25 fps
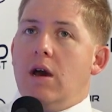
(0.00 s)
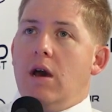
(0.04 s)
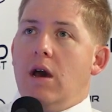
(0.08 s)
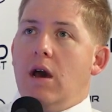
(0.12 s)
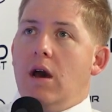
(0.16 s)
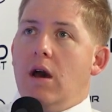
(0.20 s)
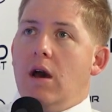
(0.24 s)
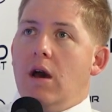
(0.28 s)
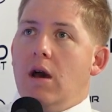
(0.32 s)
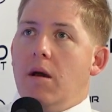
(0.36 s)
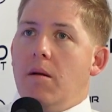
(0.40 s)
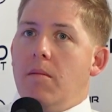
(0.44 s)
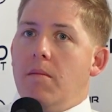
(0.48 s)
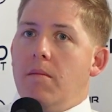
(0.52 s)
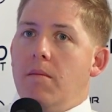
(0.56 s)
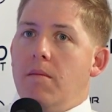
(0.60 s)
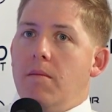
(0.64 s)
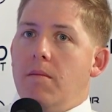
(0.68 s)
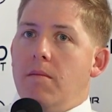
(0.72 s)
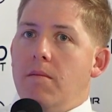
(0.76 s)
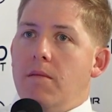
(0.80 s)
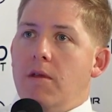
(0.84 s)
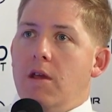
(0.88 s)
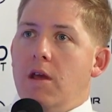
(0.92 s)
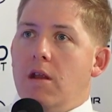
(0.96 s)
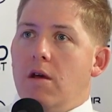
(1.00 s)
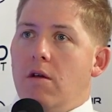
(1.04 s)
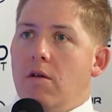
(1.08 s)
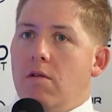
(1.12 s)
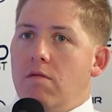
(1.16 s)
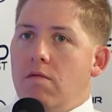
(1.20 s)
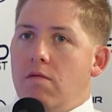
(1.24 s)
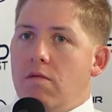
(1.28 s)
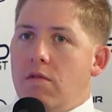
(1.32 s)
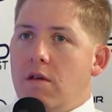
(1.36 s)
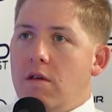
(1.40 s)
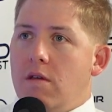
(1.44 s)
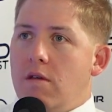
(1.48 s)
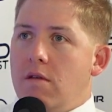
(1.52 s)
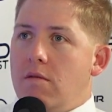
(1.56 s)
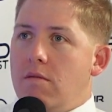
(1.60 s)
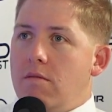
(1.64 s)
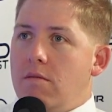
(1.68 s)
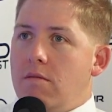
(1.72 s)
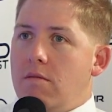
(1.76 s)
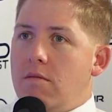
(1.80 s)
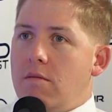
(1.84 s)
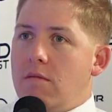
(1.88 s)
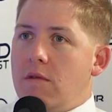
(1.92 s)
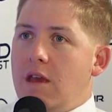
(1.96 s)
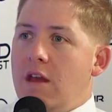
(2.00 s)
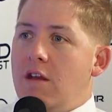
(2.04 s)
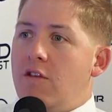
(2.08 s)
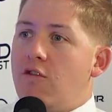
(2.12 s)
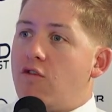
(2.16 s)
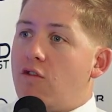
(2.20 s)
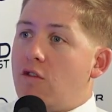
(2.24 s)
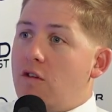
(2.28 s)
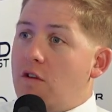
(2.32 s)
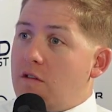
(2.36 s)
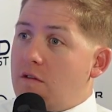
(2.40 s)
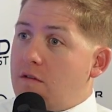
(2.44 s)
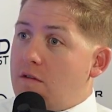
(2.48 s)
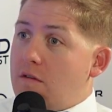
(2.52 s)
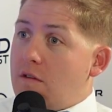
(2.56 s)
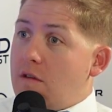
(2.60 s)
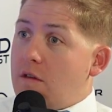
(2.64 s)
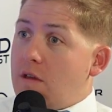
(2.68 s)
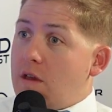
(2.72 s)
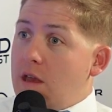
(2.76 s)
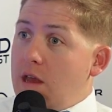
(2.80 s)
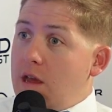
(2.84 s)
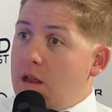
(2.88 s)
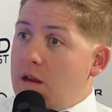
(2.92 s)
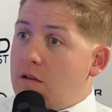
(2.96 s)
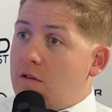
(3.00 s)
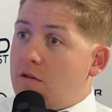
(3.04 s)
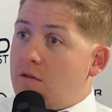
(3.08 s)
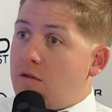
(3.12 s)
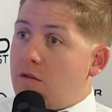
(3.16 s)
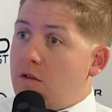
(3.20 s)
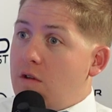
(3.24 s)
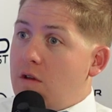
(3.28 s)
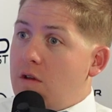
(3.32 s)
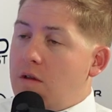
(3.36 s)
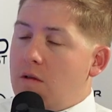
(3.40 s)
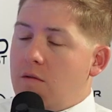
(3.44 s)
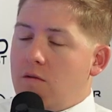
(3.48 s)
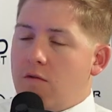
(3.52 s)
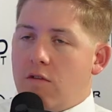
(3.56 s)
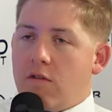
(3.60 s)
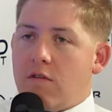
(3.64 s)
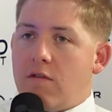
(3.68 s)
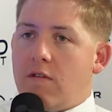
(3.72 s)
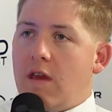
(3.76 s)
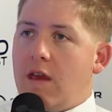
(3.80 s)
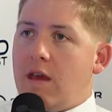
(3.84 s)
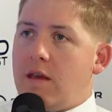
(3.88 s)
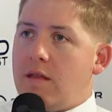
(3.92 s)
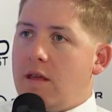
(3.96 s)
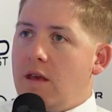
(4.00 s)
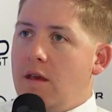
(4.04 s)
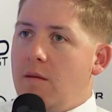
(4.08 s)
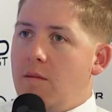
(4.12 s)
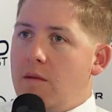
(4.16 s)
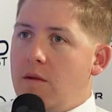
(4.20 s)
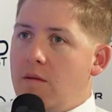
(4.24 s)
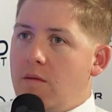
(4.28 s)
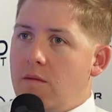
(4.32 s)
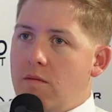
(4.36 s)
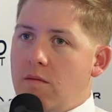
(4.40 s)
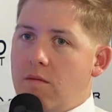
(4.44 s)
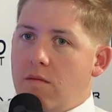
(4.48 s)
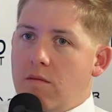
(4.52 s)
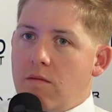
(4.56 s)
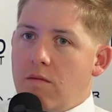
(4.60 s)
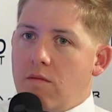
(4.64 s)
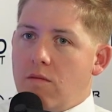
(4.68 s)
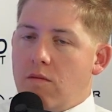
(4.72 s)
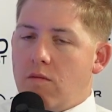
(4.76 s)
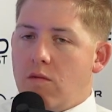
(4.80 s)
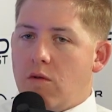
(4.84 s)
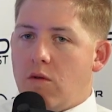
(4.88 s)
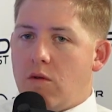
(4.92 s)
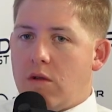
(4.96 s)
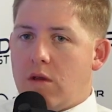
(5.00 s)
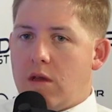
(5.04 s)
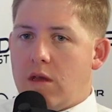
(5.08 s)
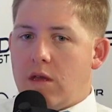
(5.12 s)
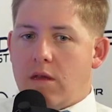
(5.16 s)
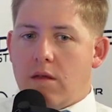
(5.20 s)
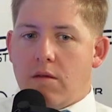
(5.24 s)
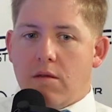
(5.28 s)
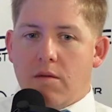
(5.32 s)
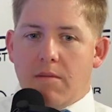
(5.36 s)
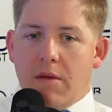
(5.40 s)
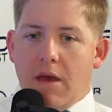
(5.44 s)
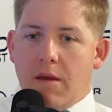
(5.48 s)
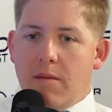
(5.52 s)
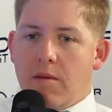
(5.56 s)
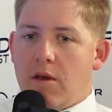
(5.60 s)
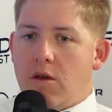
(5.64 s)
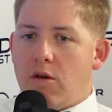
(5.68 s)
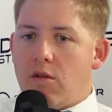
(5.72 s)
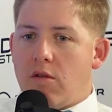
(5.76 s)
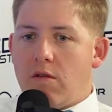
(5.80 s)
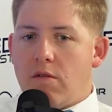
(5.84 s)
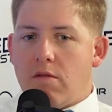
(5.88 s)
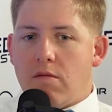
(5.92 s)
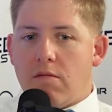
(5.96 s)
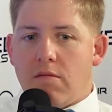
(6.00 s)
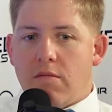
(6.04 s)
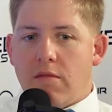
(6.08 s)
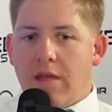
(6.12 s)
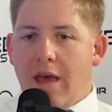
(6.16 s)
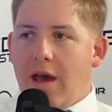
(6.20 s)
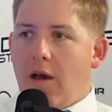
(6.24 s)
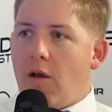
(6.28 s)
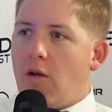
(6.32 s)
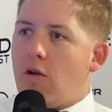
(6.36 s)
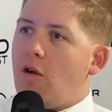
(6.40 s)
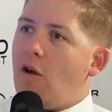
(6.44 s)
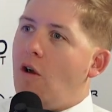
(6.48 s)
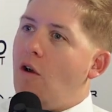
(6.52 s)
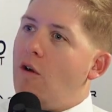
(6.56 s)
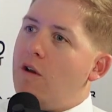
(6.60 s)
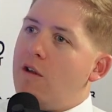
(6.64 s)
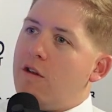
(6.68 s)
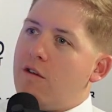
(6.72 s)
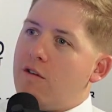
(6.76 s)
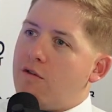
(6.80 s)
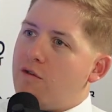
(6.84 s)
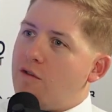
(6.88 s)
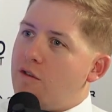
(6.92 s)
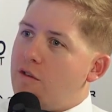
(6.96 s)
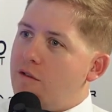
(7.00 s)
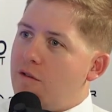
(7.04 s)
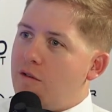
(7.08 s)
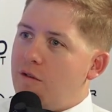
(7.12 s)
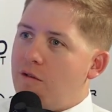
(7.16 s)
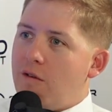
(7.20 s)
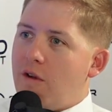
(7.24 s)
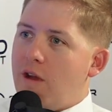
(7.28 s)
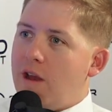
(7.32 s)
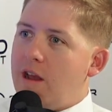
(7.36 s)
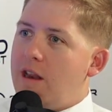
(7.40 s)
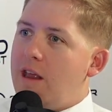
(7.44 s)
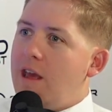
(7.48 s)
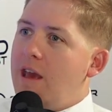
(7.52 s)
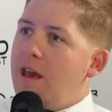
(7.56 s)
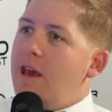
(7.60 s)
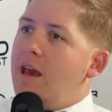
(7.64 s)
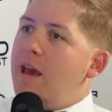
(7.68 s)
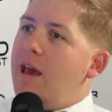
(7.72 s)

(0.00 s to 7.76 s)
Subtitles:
The insurance industry, just take them, and we'll maybe go to the alcohol industry too, right?